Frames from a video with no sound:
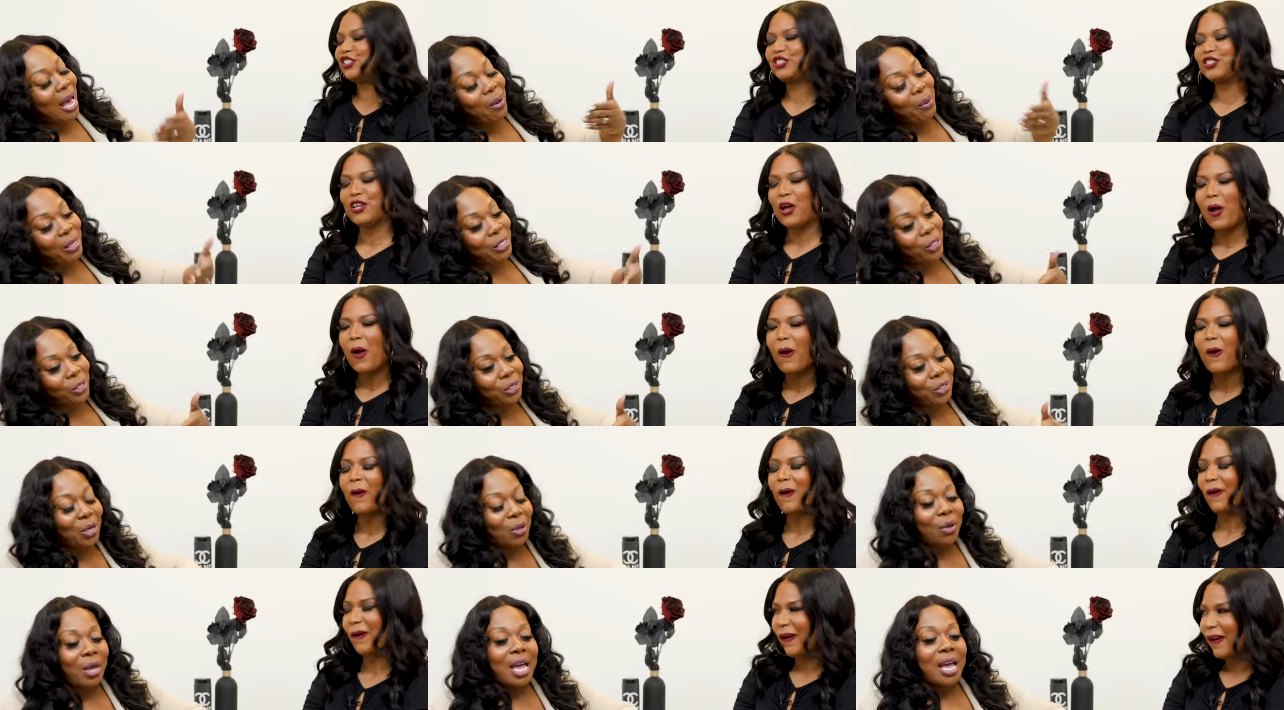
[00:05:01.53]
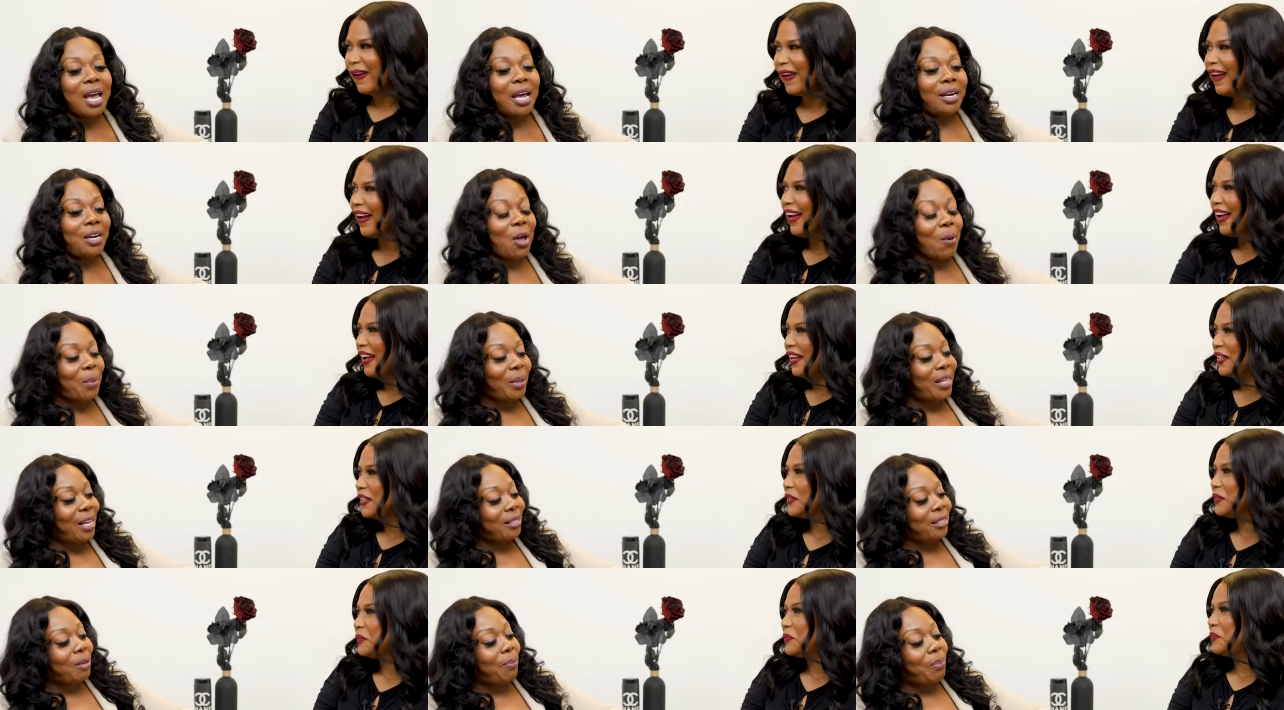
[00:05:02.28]
Speaker 1: like, your, how soul? Is your soul? No,
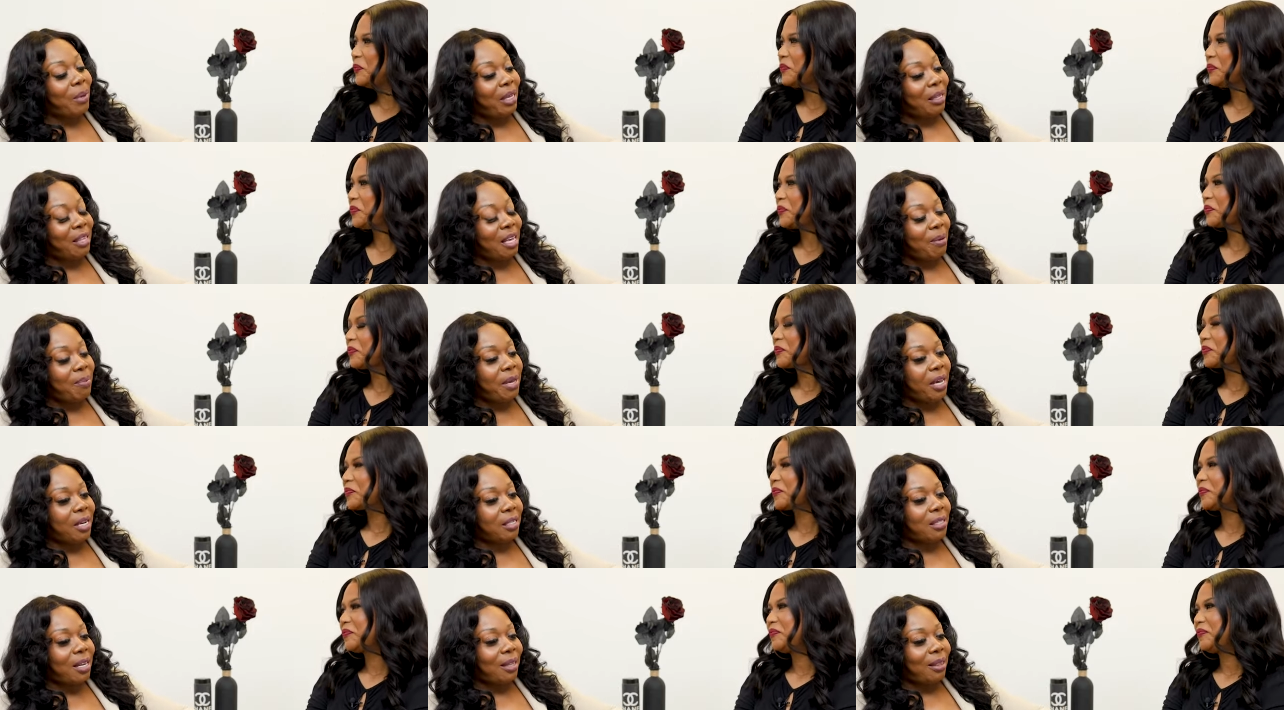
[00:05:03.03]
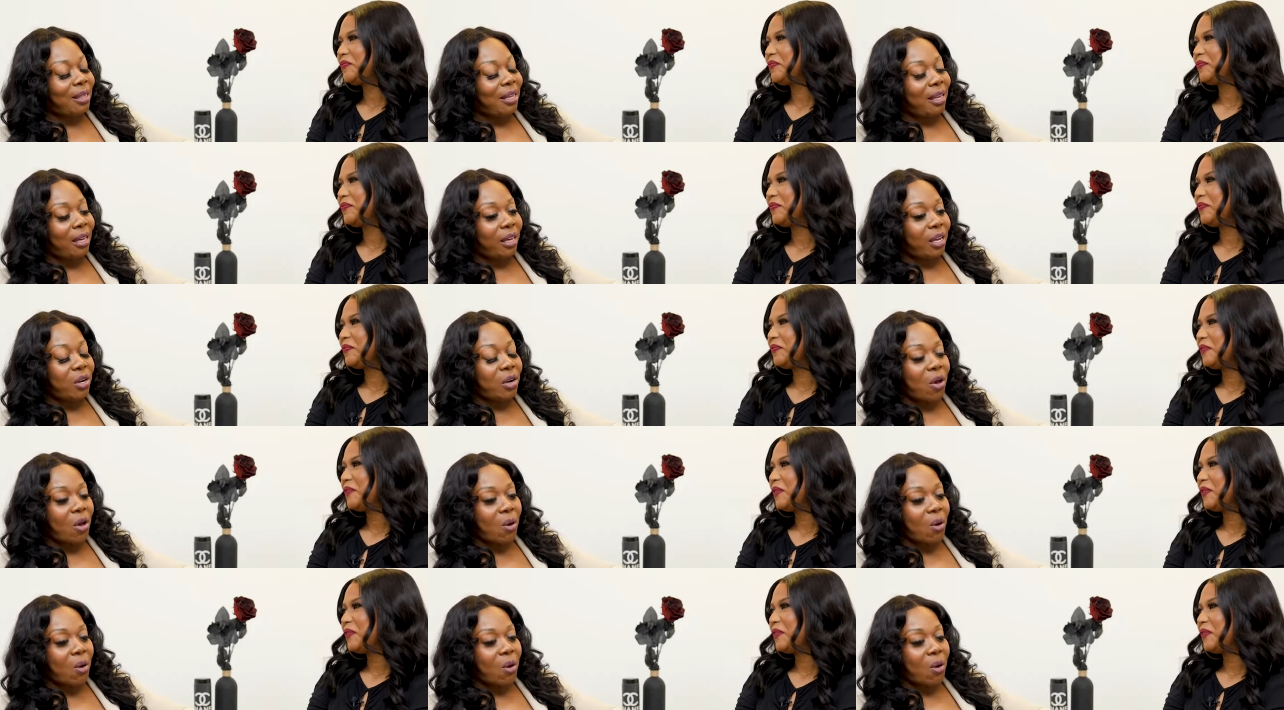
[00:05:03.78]
but that's a big thing because I think you